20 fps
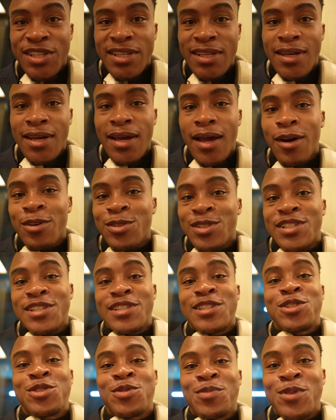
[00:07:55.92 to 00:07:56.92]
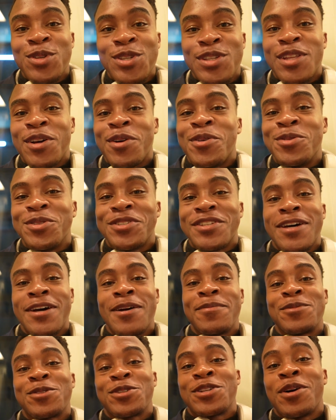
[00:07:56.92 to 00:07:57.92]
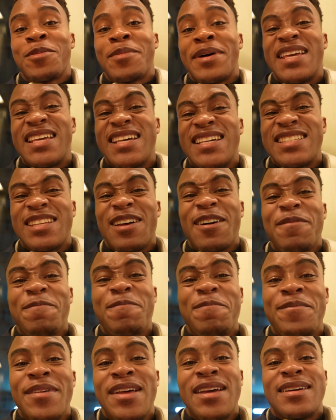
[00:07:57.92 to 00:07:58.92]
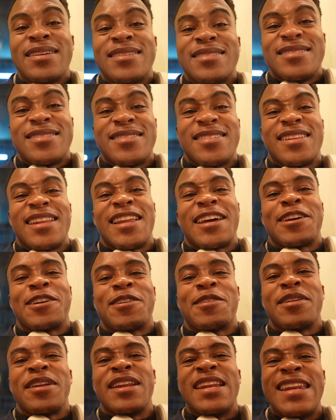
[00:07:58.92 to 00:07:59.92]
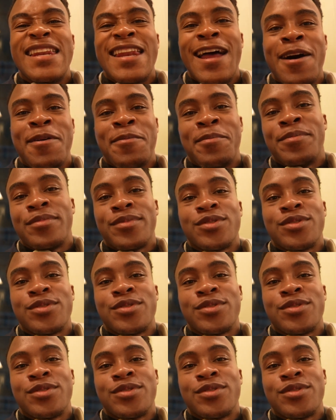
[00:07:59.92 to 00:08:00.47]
I was listening to music the whole time, so now my ears are like numb.